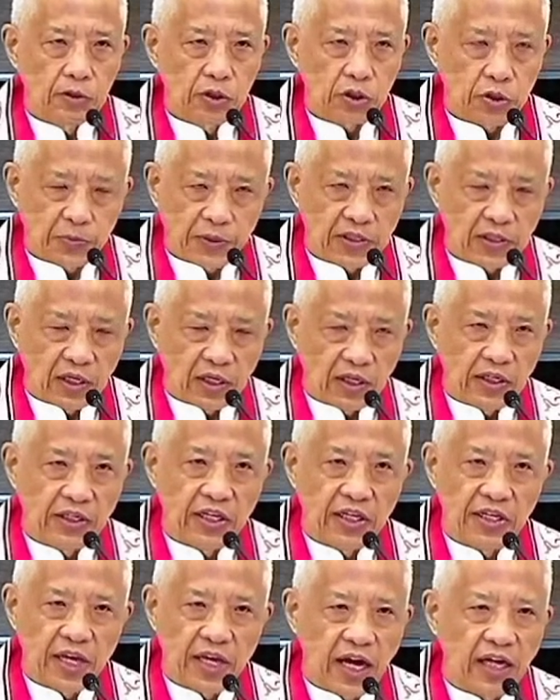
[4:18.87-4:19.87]
Especially
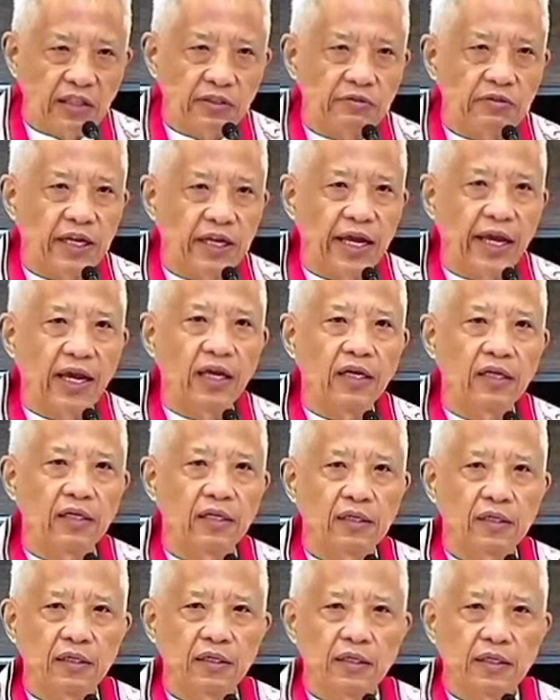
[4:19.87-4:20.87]
the young today,
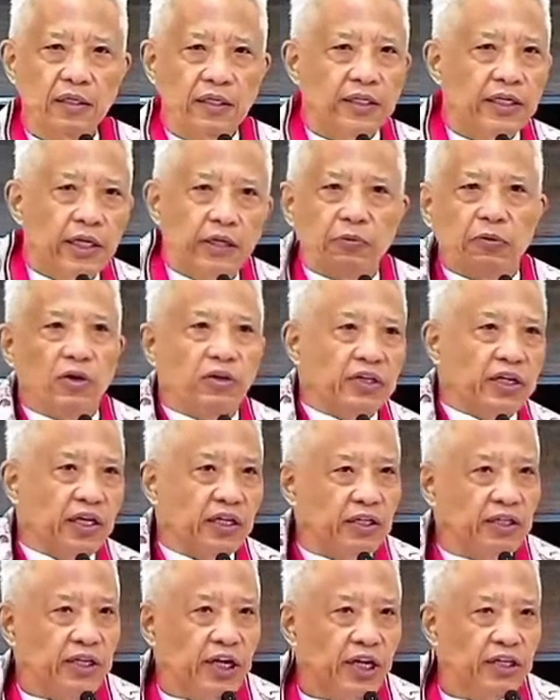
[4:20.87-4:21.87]
they are
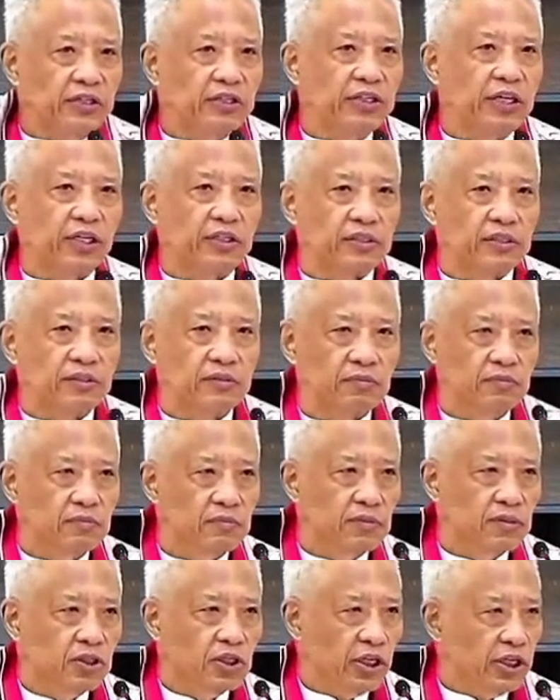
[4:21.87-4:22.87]
walking in darkness
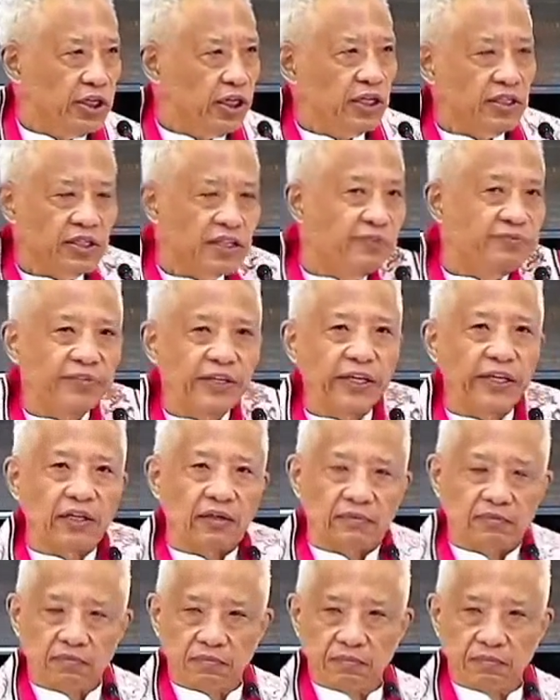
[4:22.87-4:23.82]
and they are suffering.